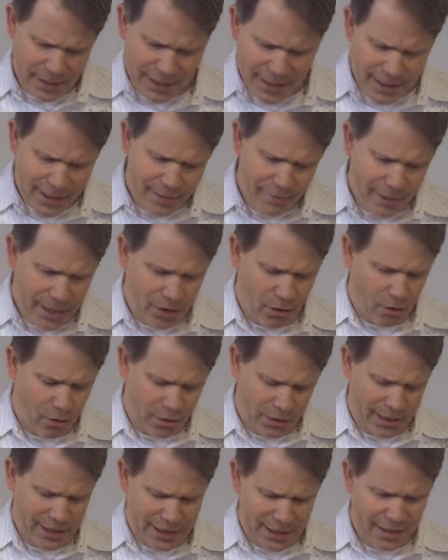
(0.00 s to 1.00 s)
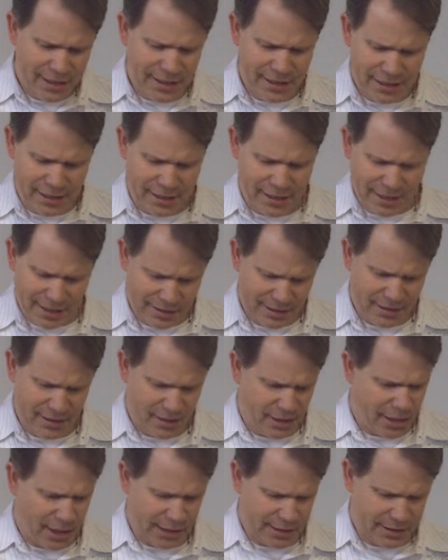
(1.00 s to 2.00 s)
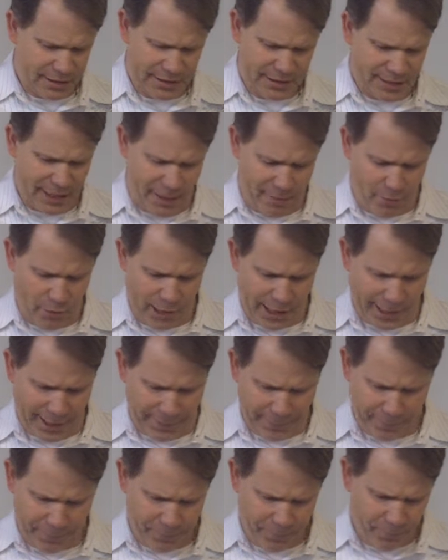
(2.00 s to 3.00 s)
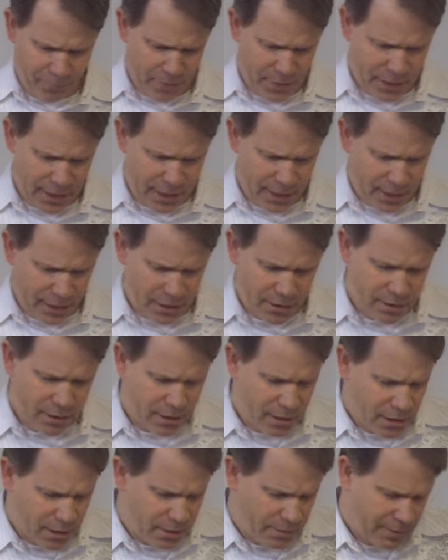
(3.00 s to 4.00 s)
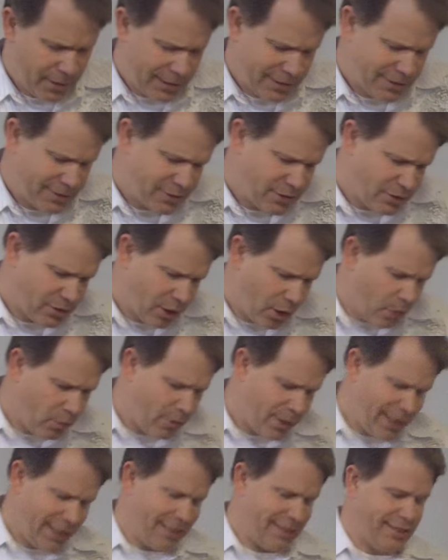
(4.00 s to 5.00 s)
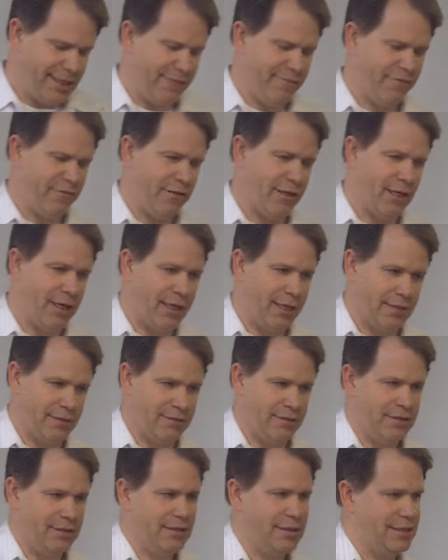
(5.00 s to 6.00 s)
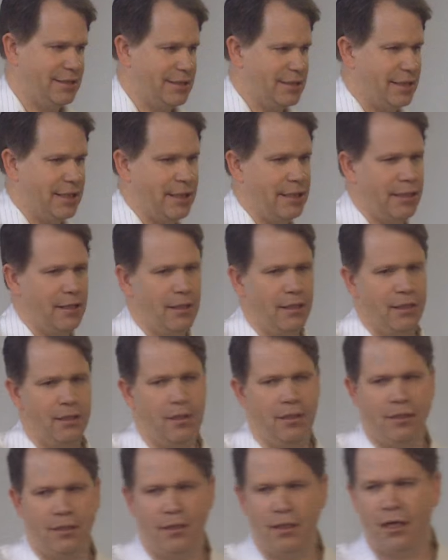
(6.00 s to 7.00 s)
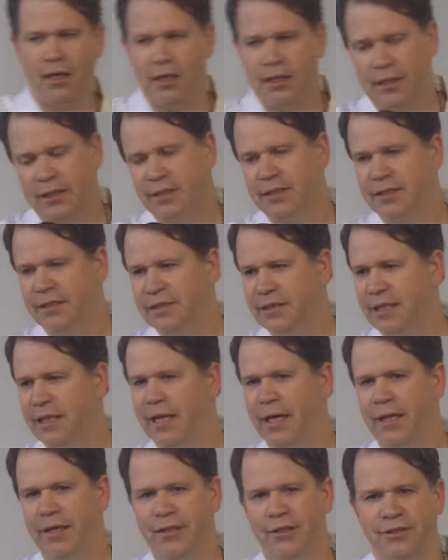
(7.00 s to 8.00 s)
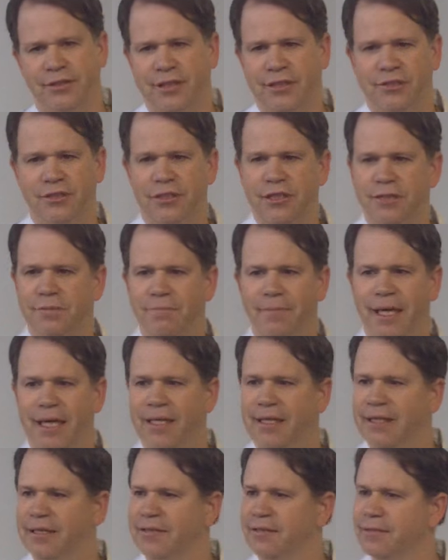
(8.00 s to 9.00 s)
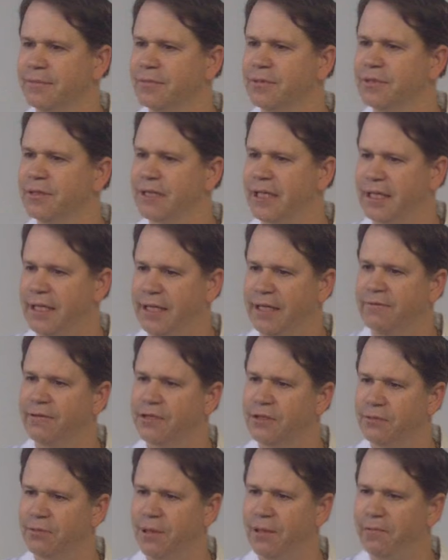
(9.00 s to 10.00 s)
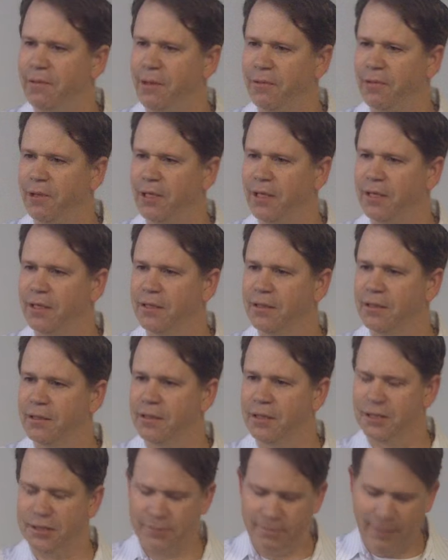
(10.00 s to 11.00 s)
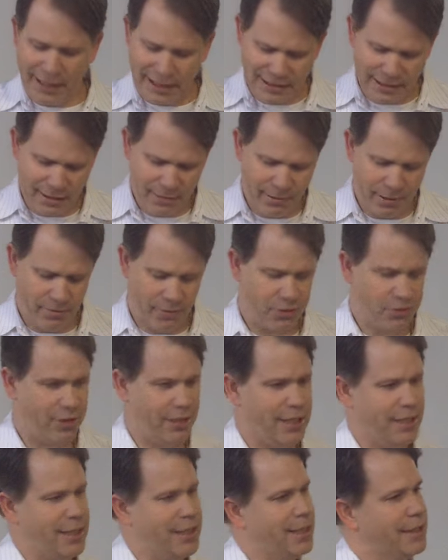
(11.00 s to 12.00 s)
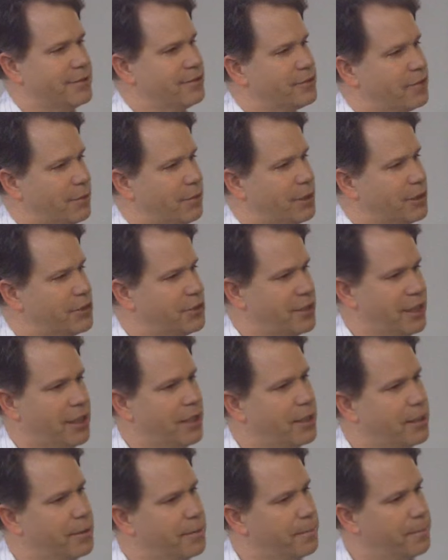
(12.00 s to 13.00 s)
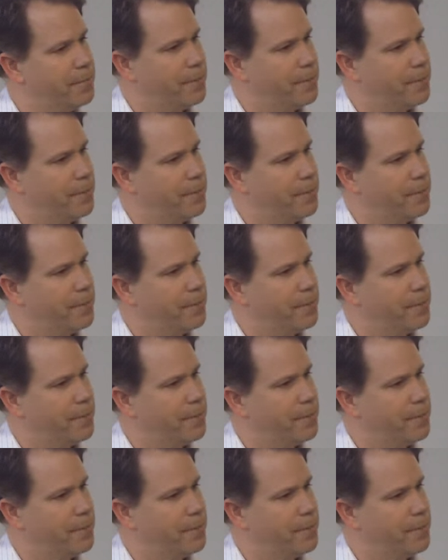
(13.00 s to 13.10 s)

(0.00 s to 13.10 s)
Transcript: They didn't get made whole. They didn't get connected to God in the same way. And it's so easy for us to see God and to see others as just mechanisms that give us what we want, especially when we're trying to get so much done.